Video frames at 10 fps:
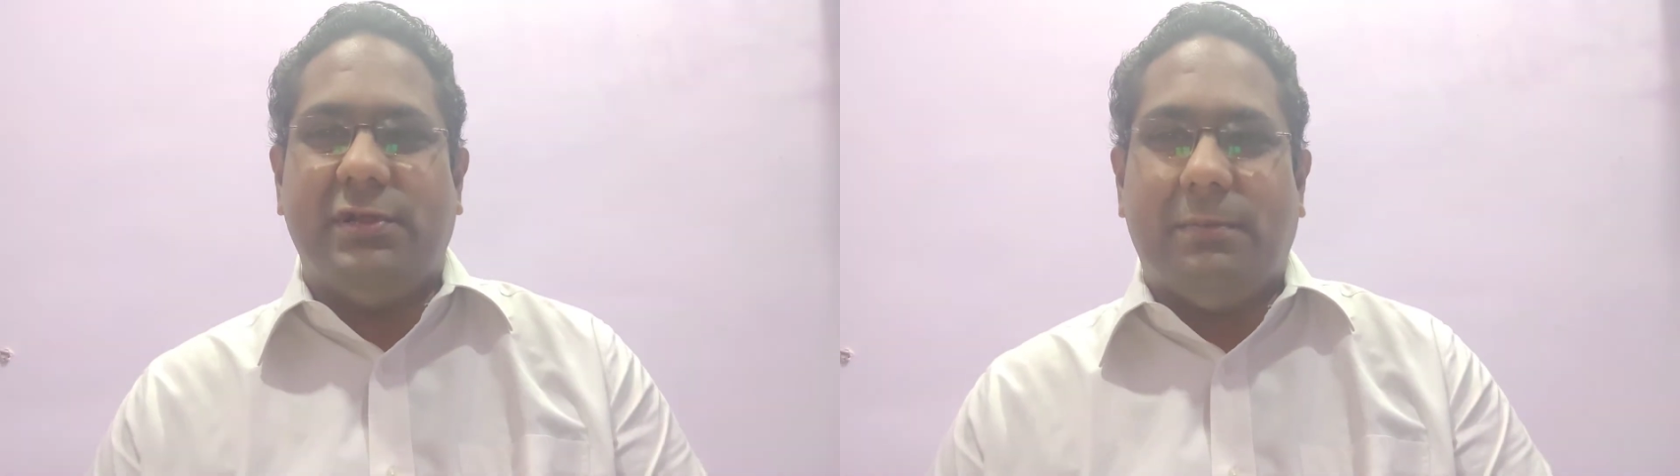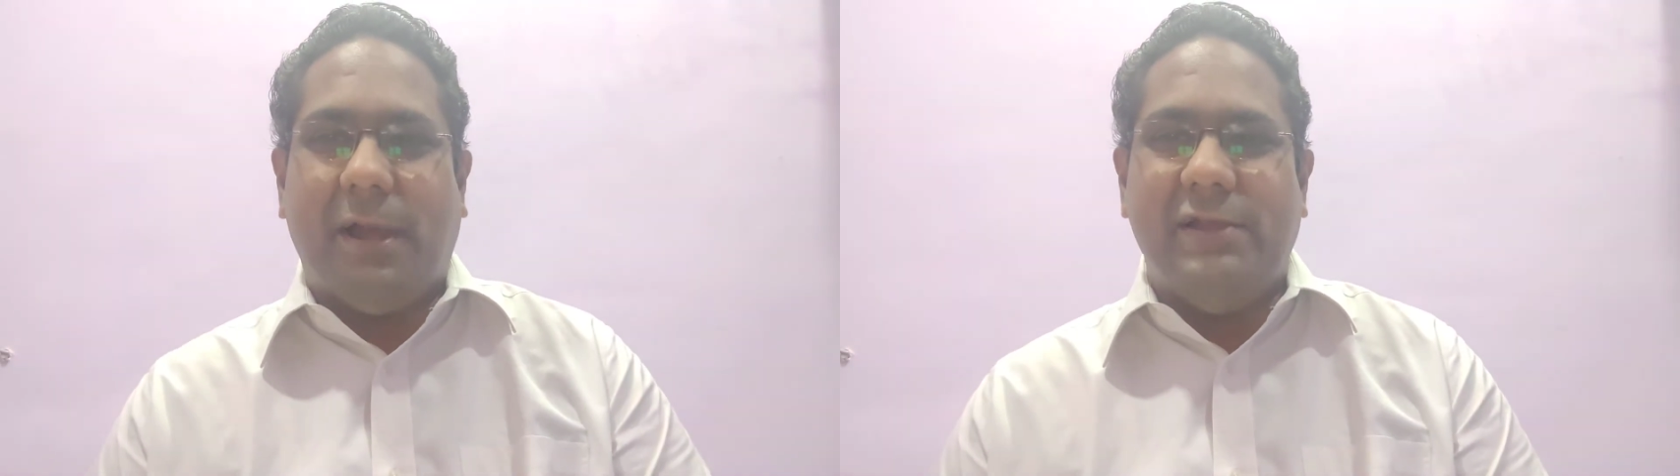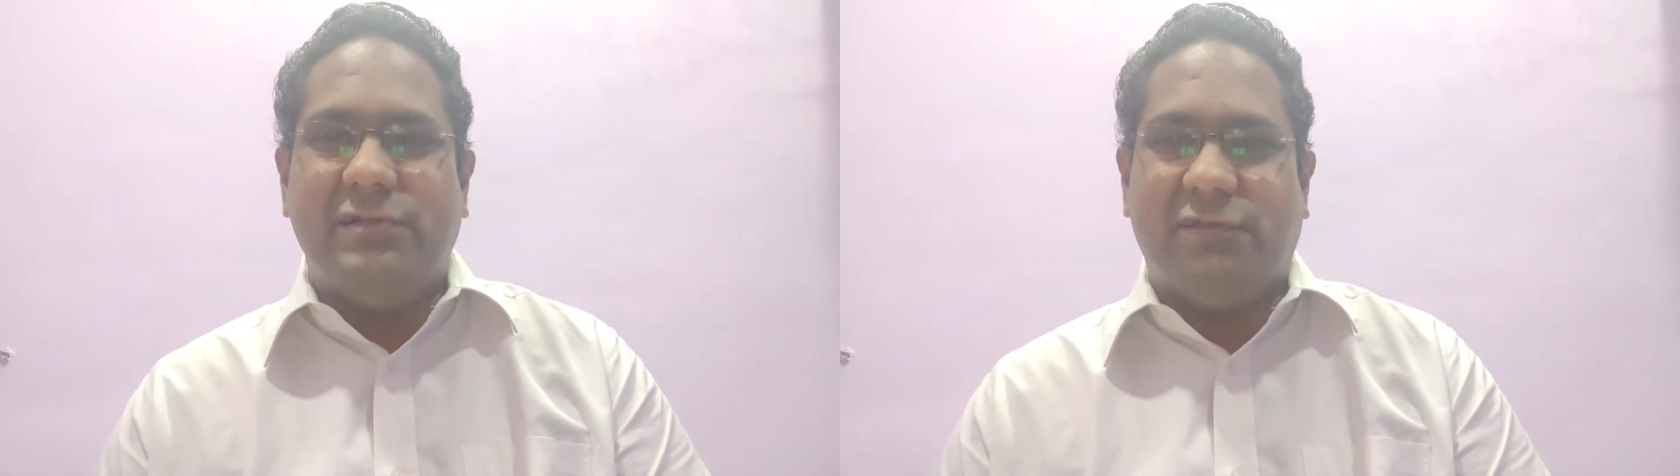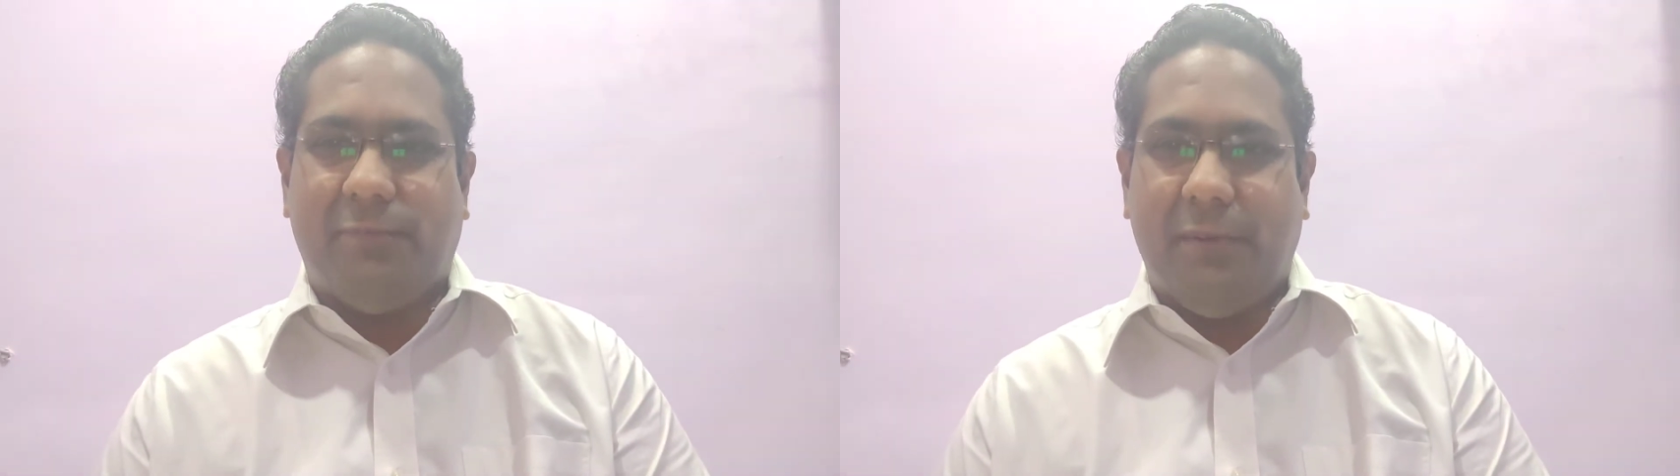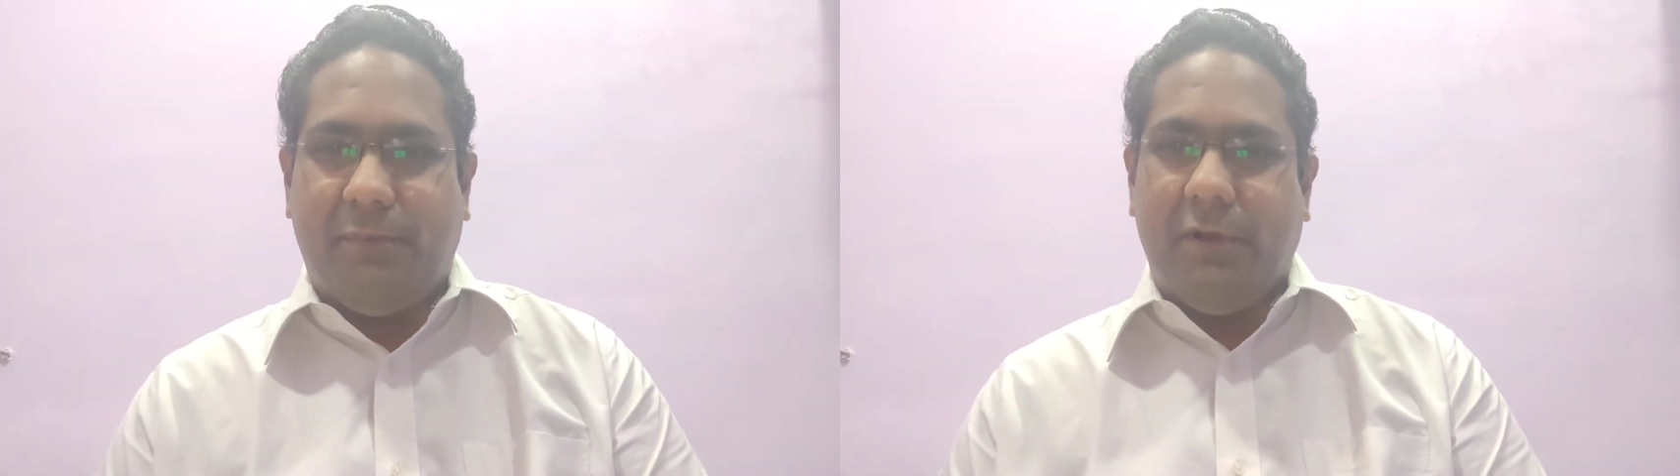in the minds
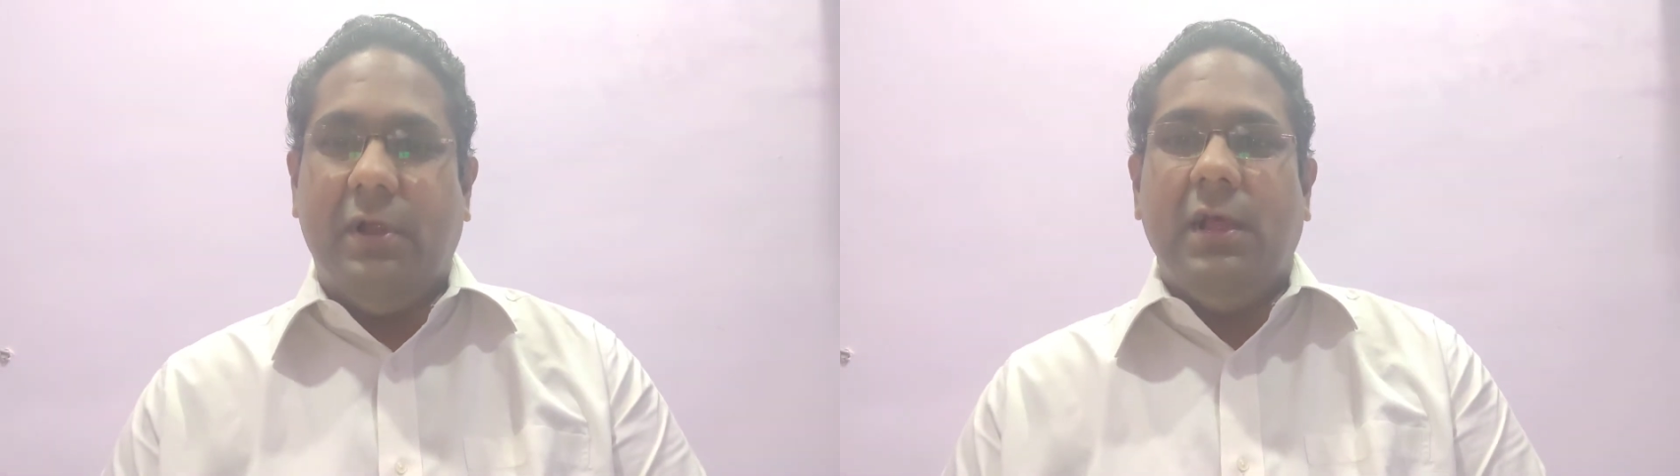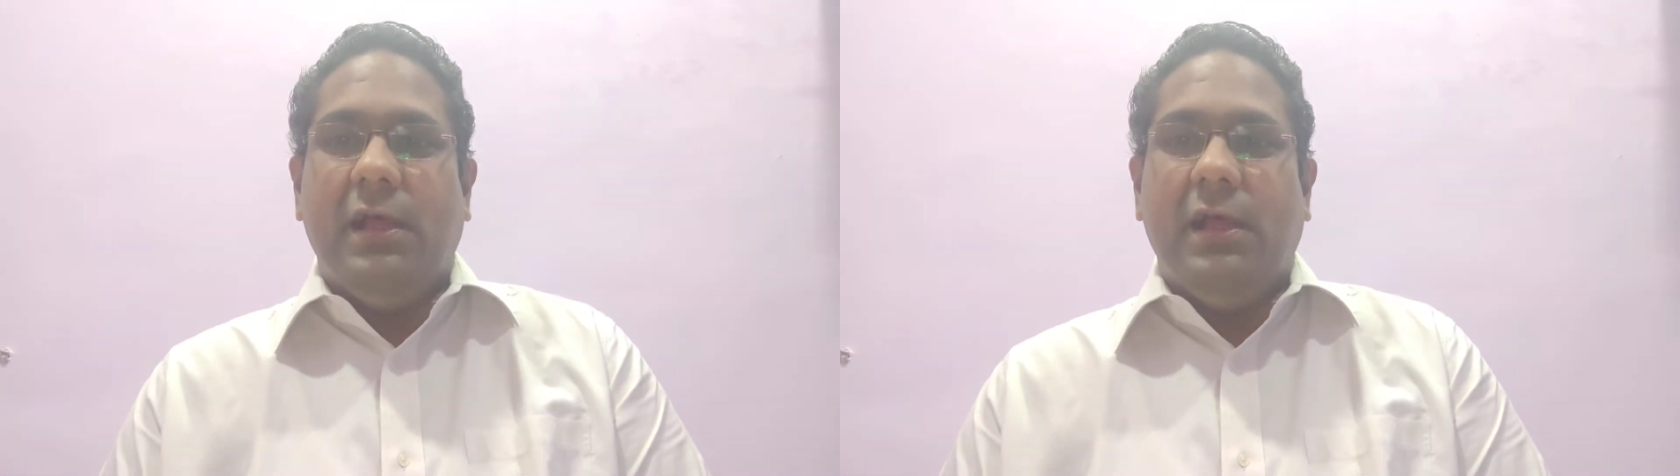of people.